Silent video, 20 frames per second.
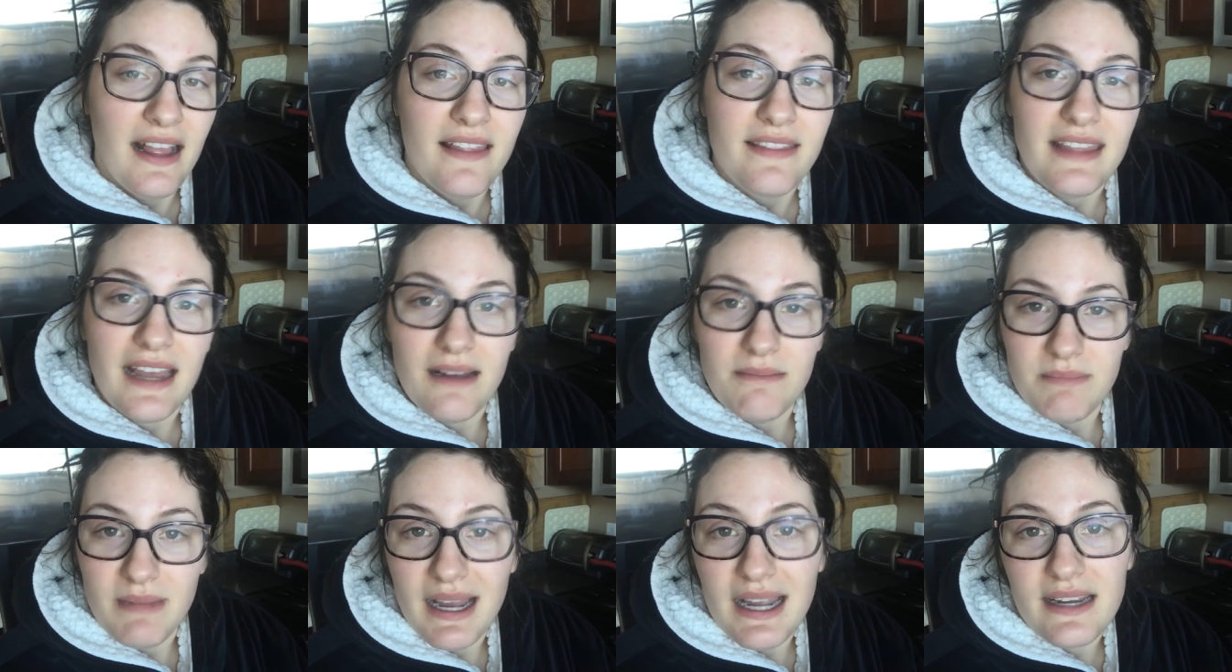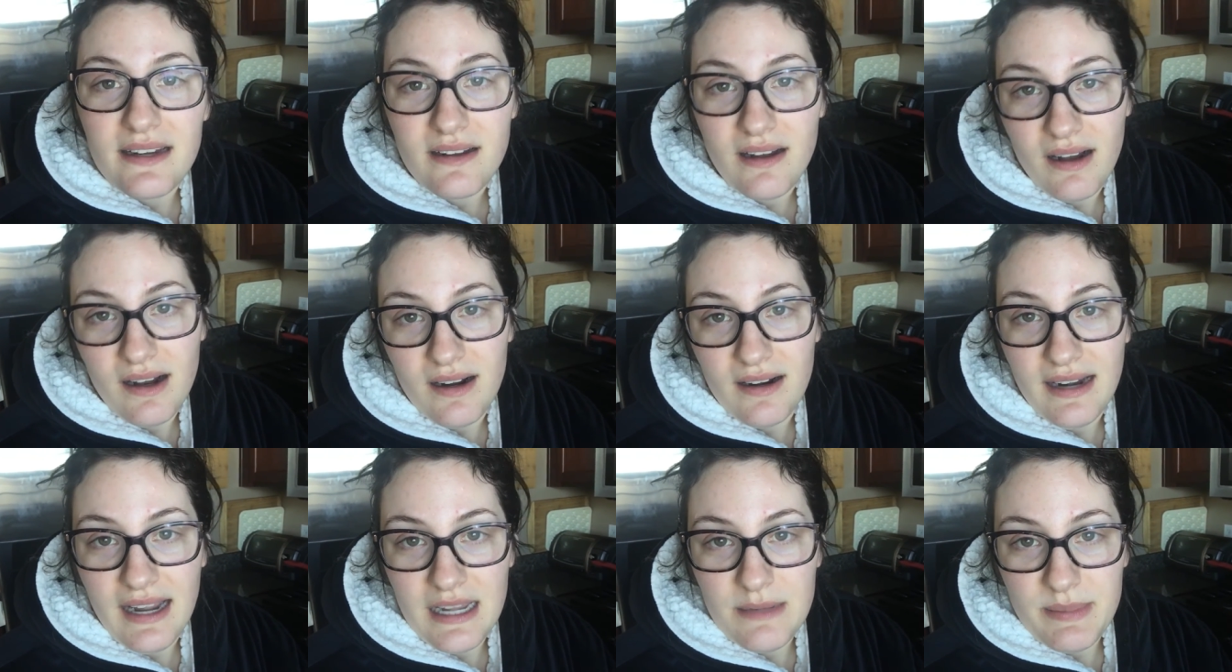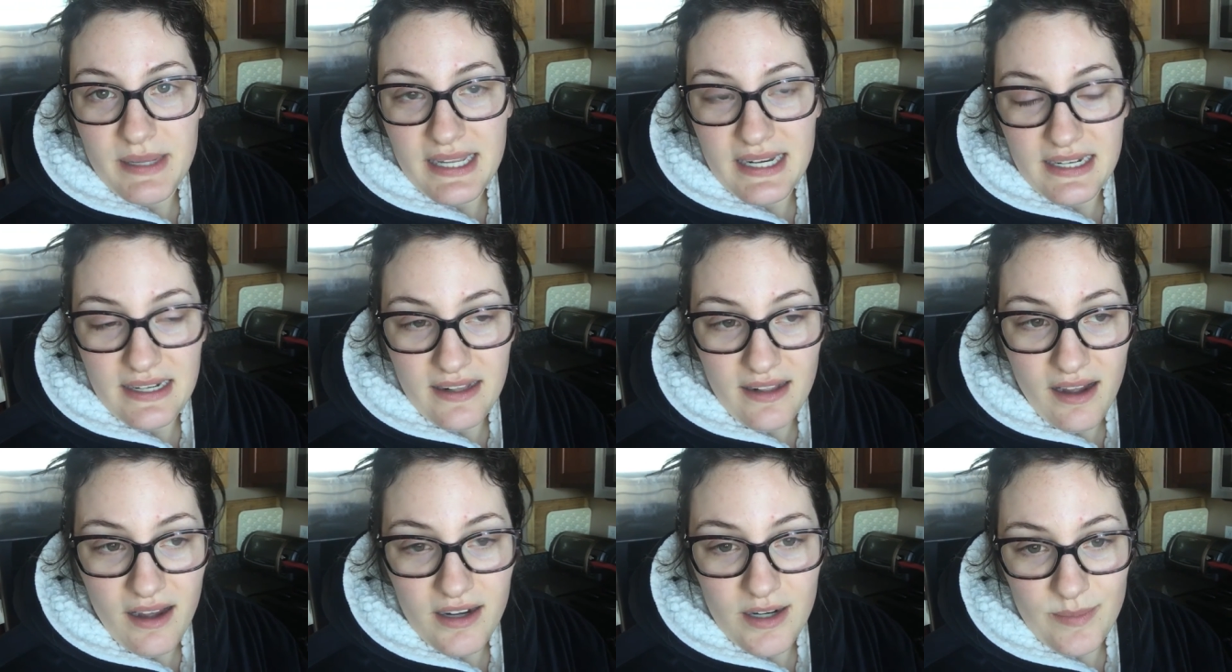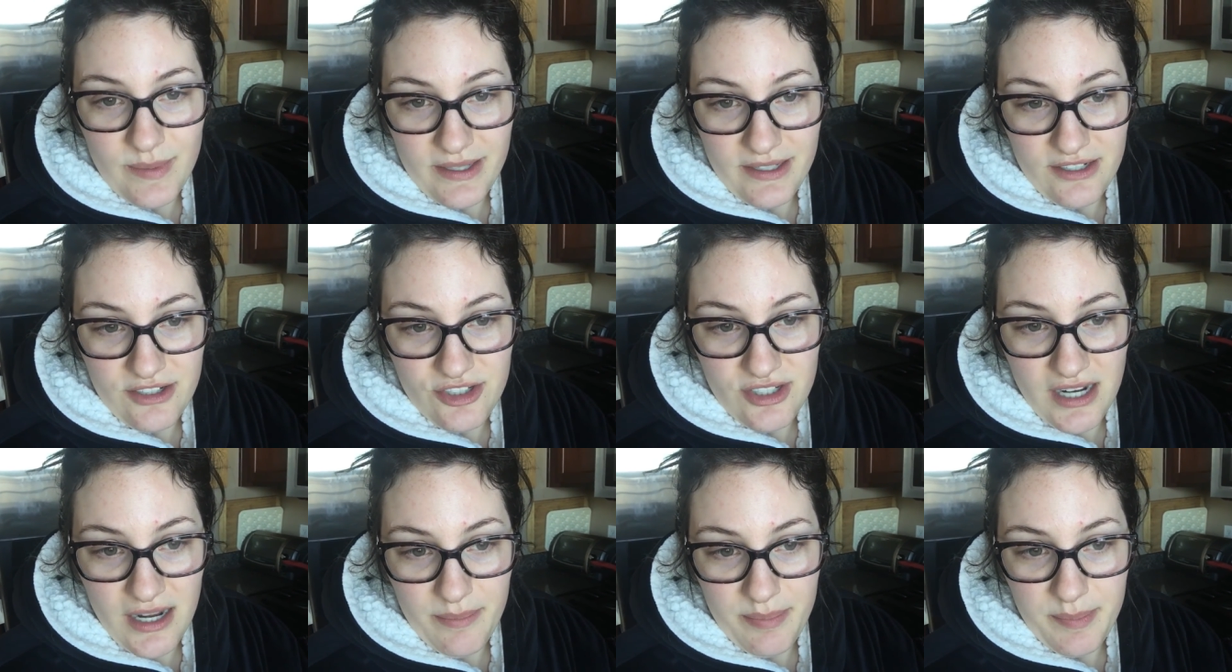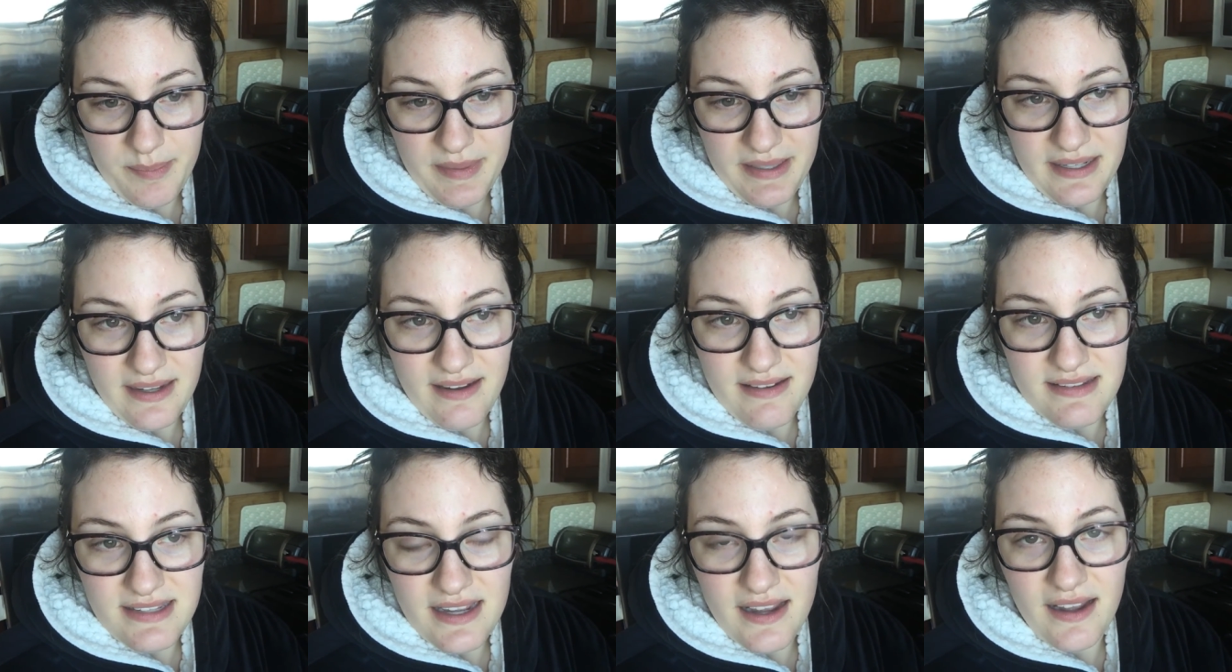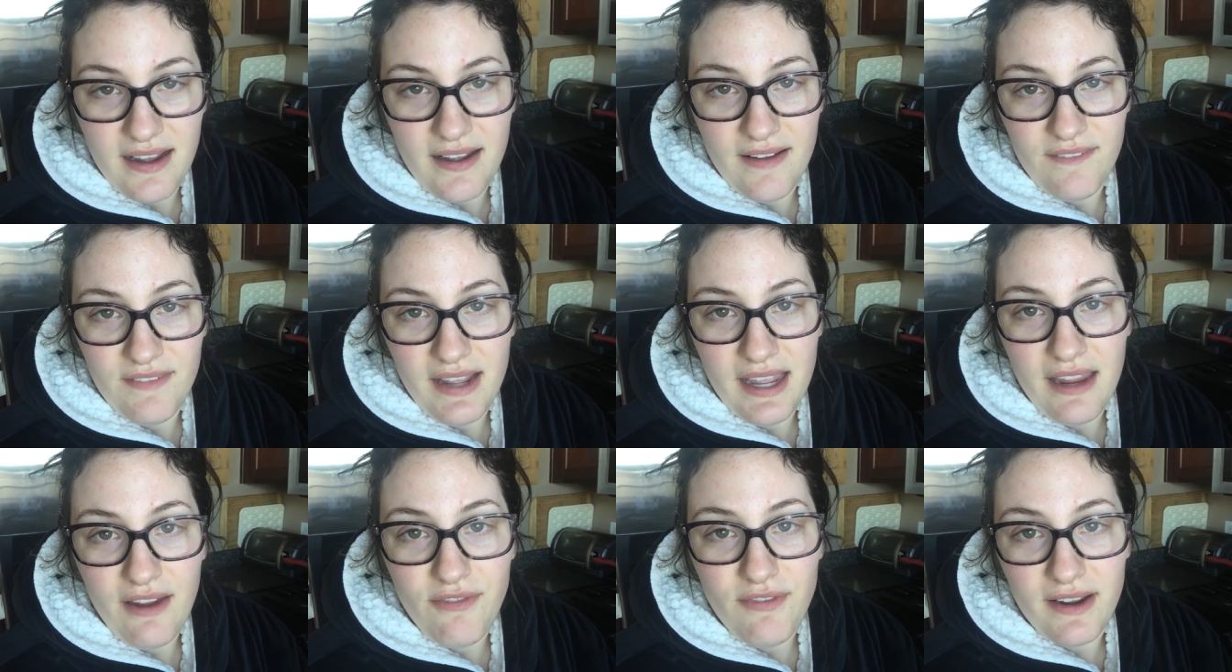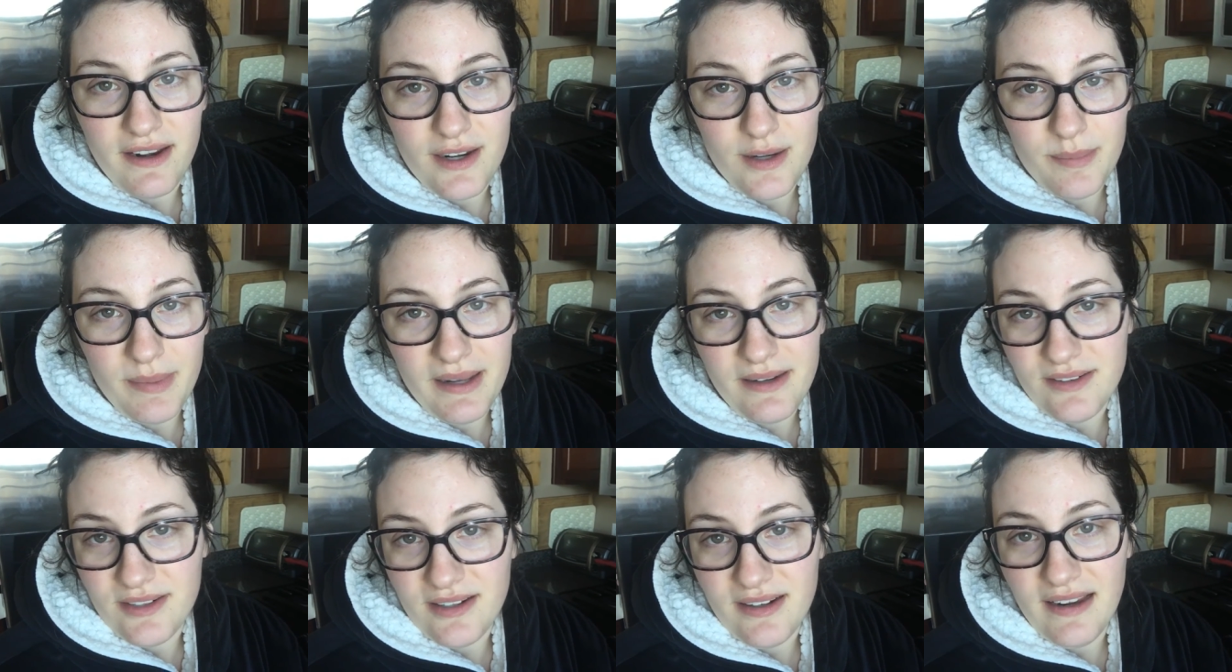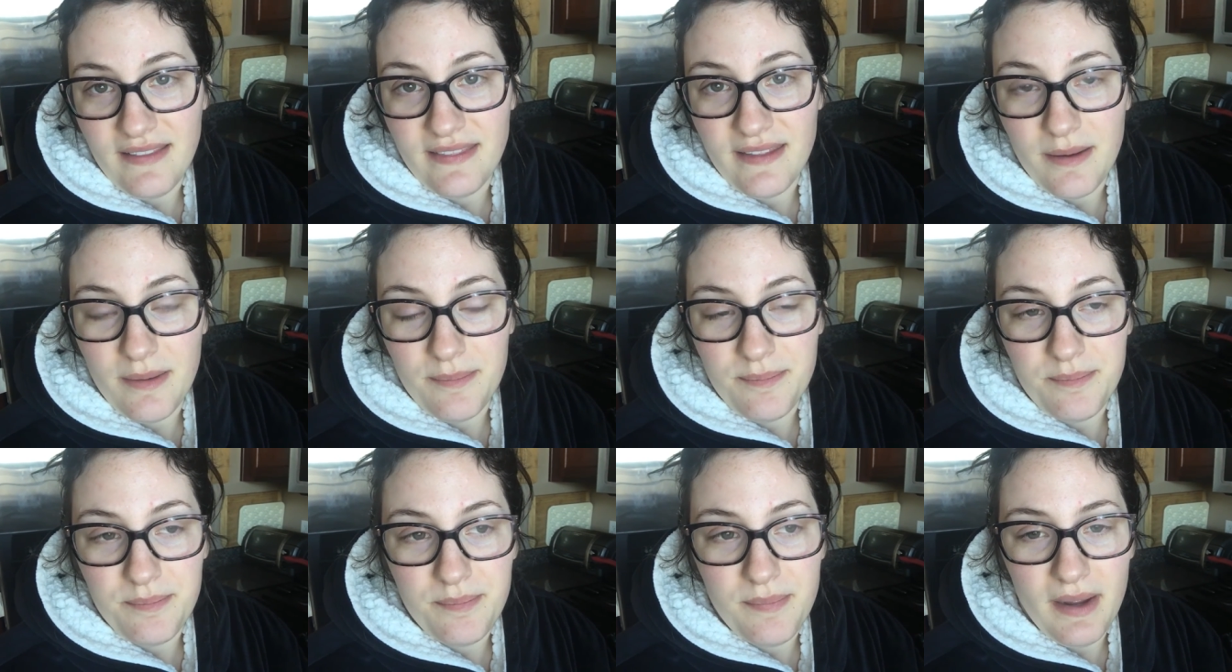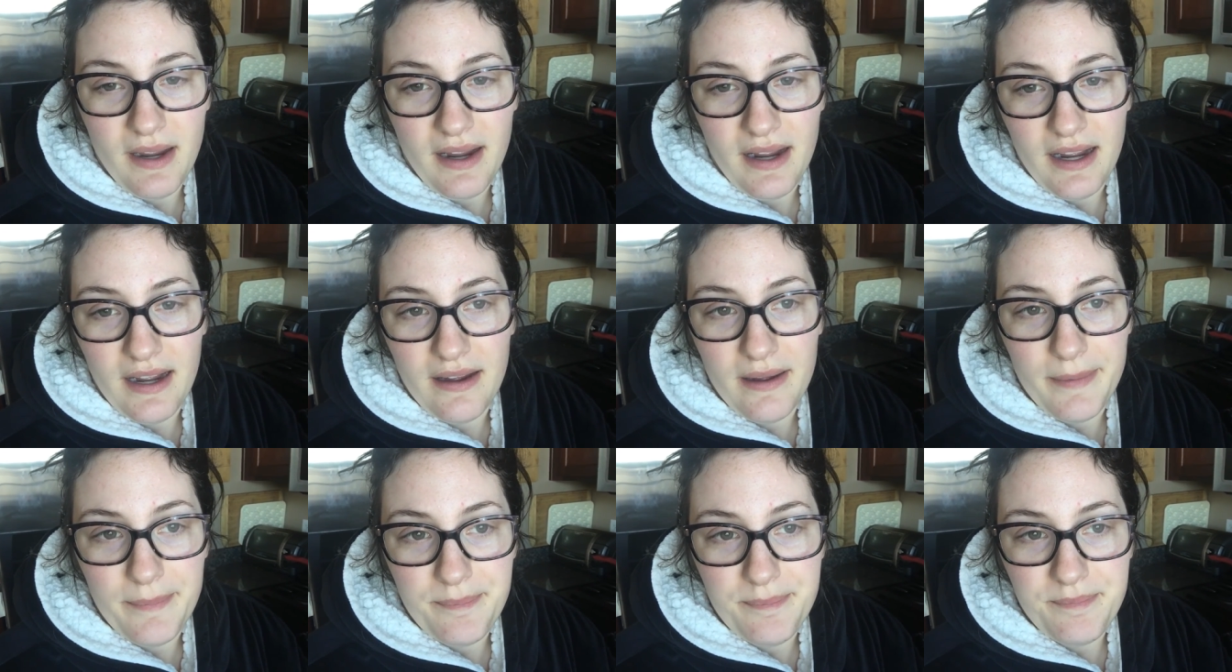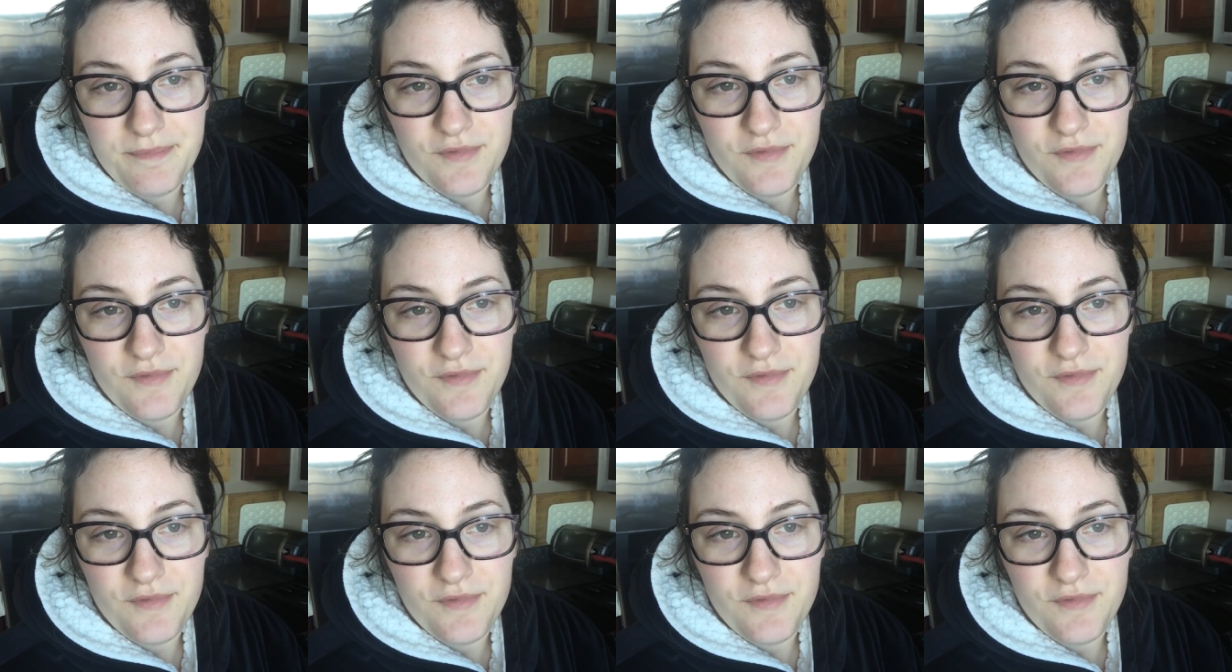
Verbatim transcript: that my car had been in an auto body shop because of a fender bender and the uh,